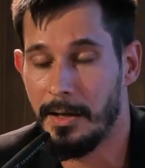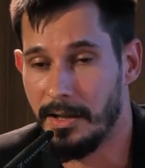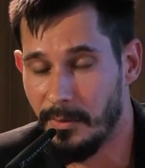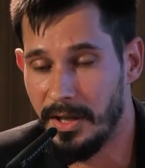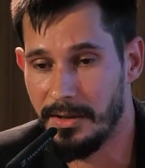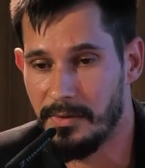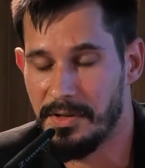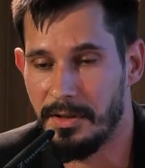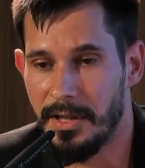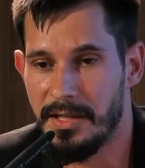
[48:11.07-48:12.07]
The way it
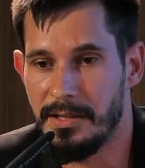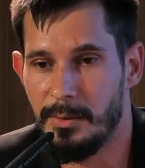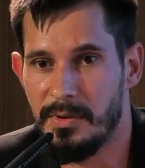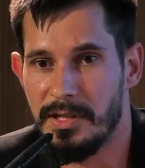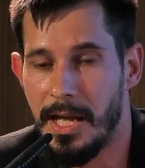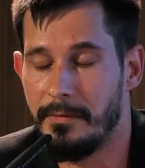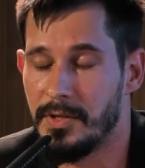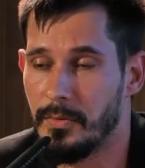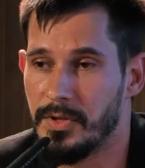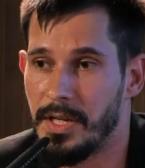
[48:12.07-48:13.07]
was realized in Yugoslavia
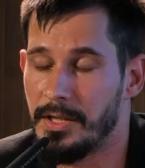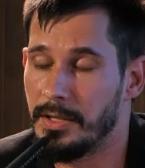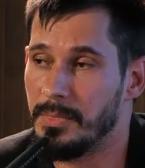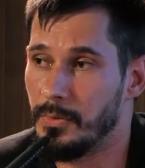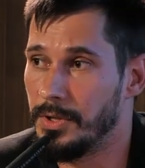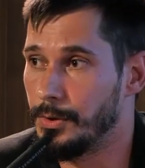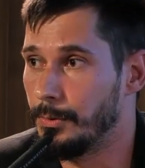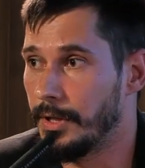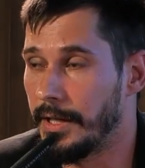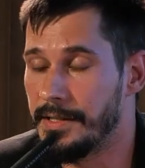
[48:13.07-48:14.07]
was actually between two
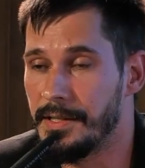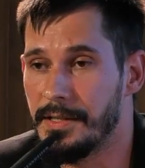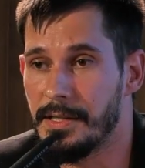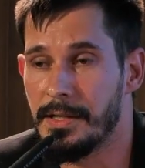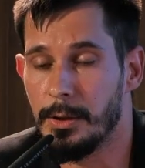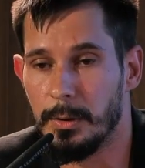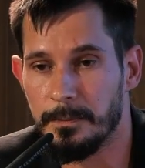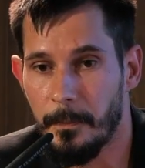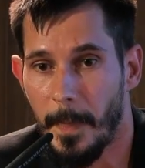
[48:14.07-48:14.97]
crises. So.